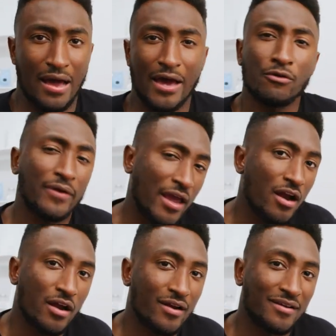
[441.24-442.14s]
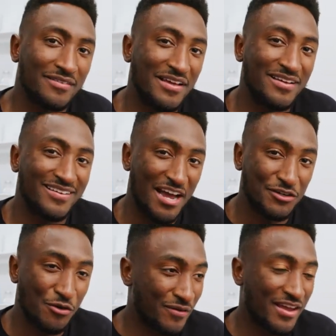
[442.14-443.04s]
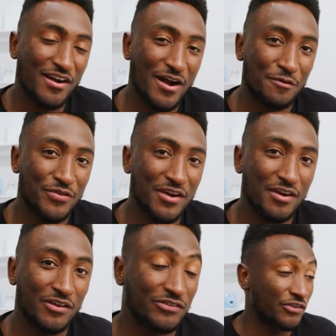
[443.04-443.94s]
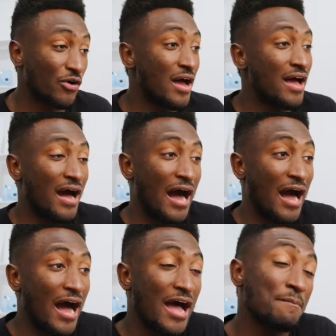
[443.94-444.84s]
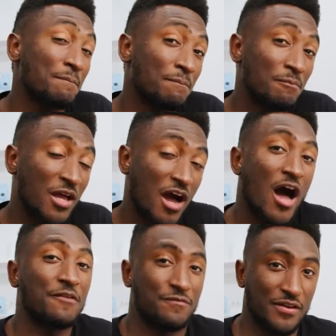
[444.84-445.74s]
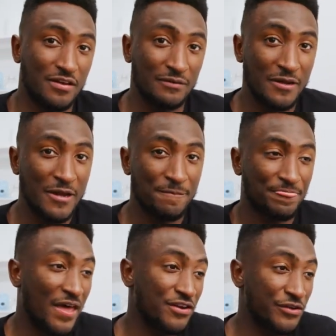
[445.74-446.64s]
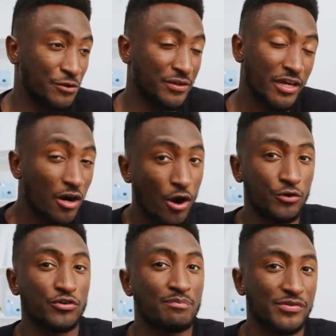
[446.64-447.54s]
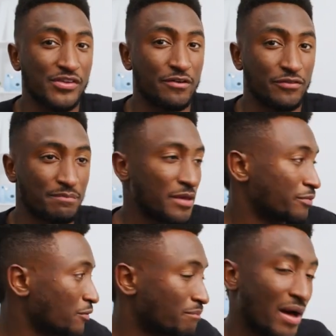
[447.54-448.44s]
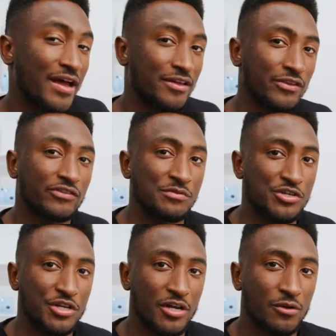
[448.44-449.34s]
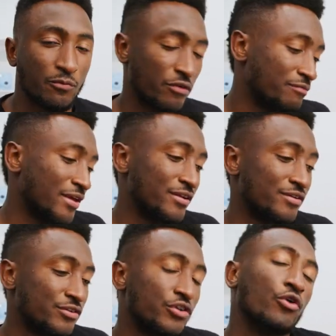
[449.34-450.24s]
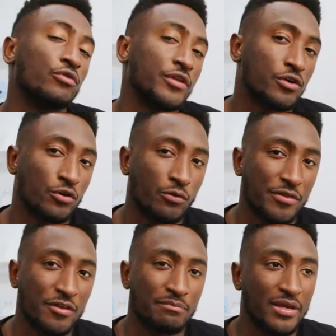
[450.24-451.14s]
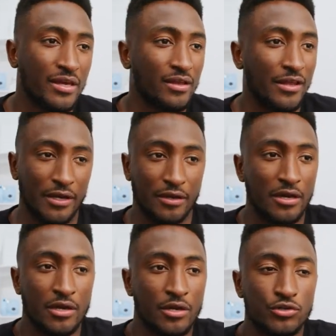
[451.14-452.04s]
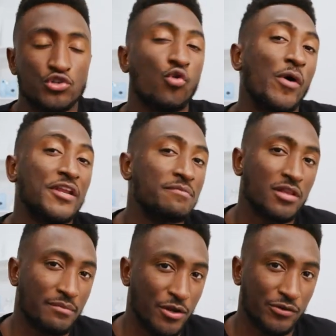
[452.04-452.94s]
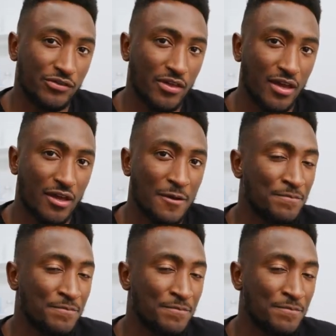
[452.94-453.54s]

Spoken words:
I don't care. I don't care how thin it is. So I'm confident that nearly 100% of the people buying this machine would have been totally cool with it being like 20 millimeters thick